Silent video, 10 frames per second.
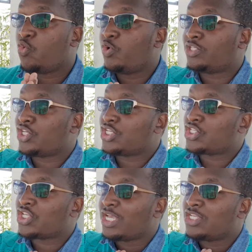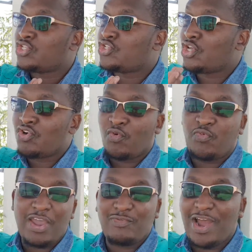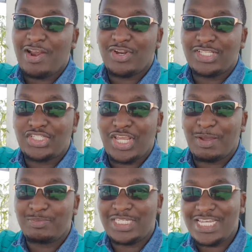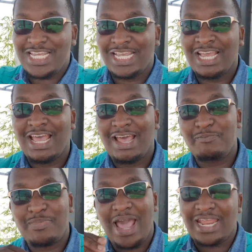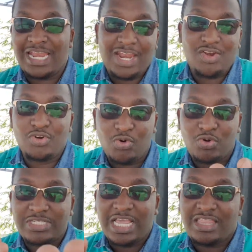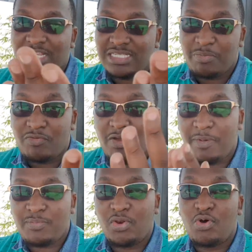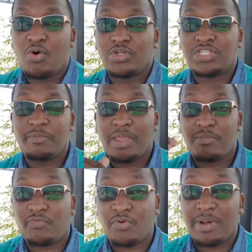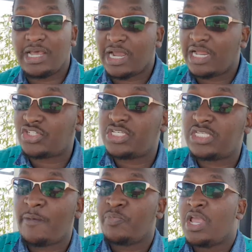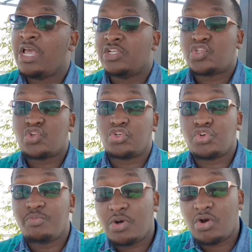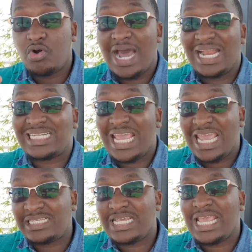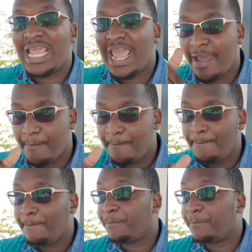which is 0500 GMT. I don't know, because I think some of the people who are watching may be from other countries. So tomorrow at 8 a.m.,